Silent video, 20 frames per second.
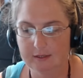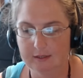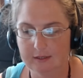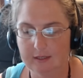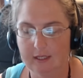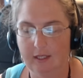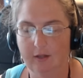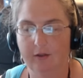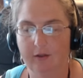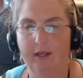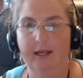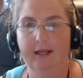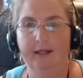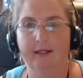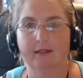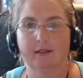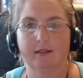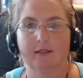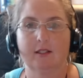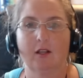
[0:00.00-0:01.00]
Okay,
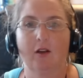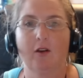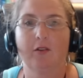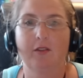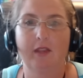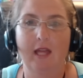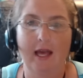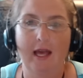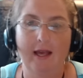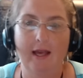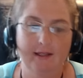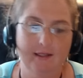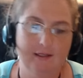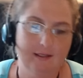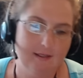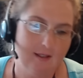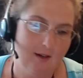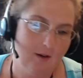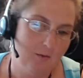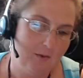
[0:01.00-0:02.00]
so that is our
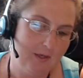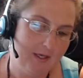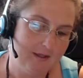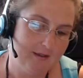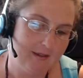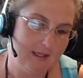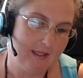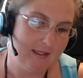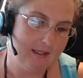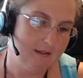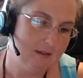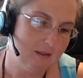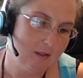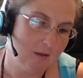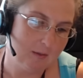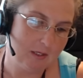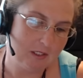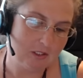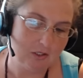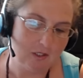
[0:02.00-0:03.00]
week. Thank you so much,
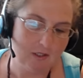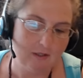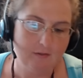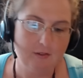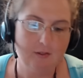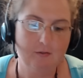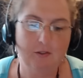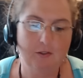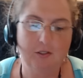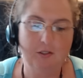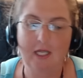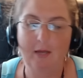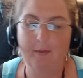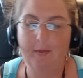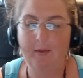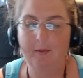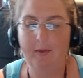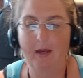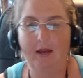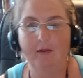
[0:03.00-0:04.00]
all of you, for stopping by,
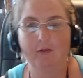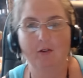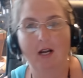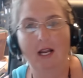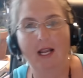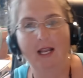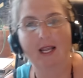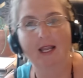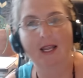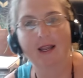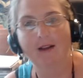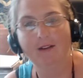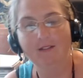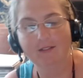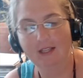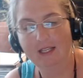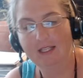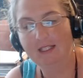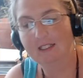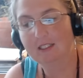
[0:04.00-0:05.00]
for hanging out,
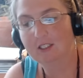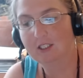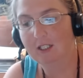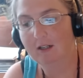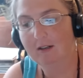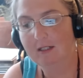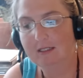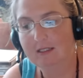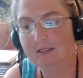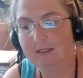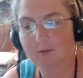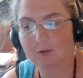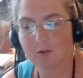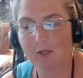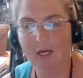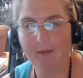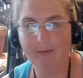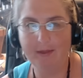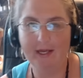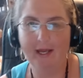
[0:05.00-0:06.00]
liking, sharing, subscribing,
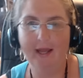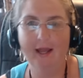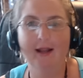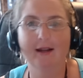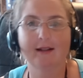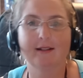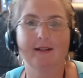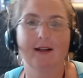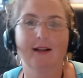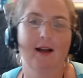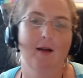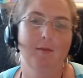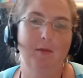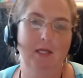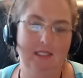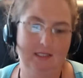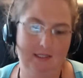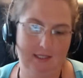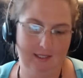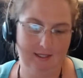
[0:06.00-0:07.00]
and
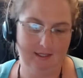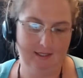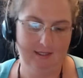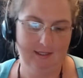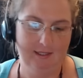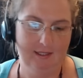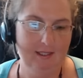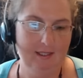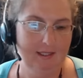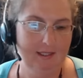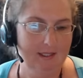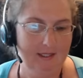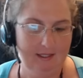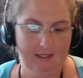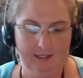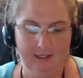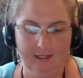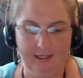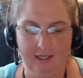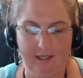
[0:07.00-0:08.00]
commenting.
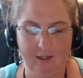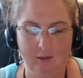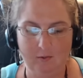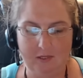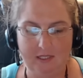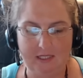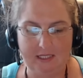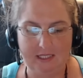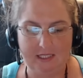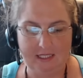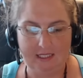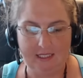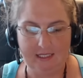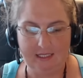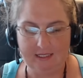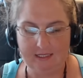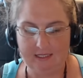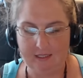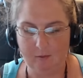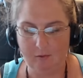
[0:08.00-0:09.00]
I hope to see some
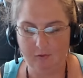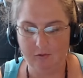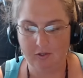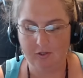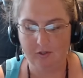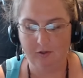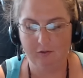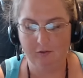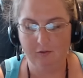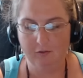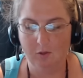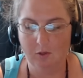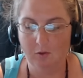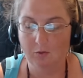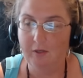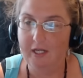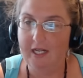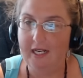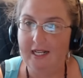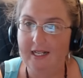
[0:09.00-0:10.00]
of you for
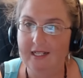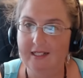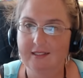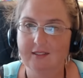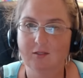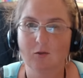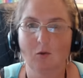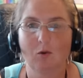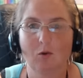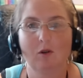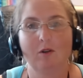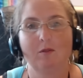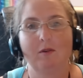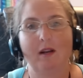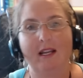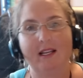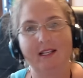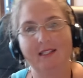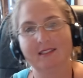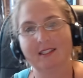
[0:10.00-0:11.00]
readings or Reiki
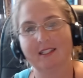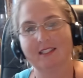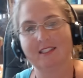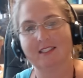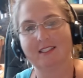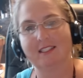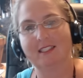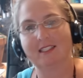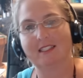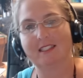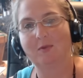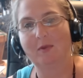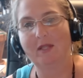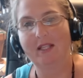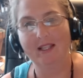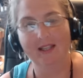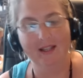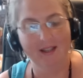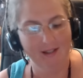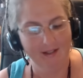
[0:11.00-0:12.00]
sessions this week.
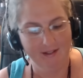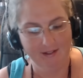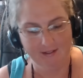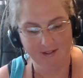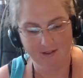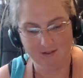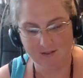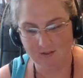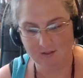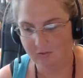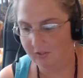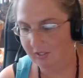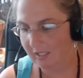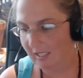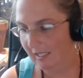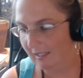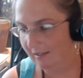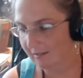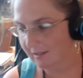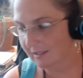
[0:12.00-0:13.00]
Those of you that I don't
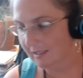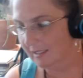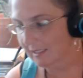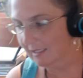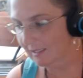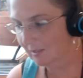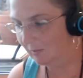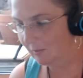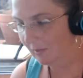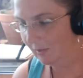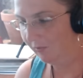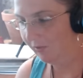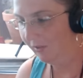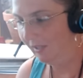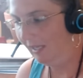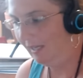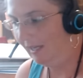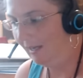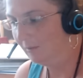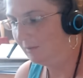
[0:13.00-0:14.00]
see this week for that, I
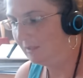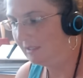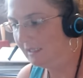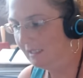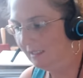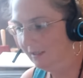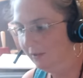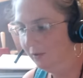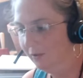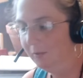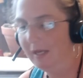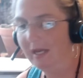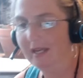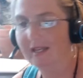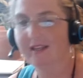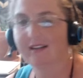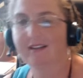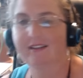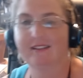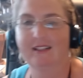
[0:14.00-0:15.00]
will see you back here
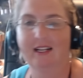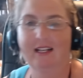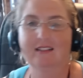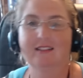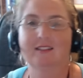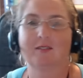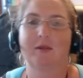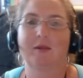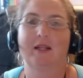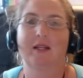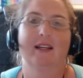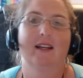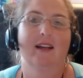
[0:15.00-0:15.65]
next week.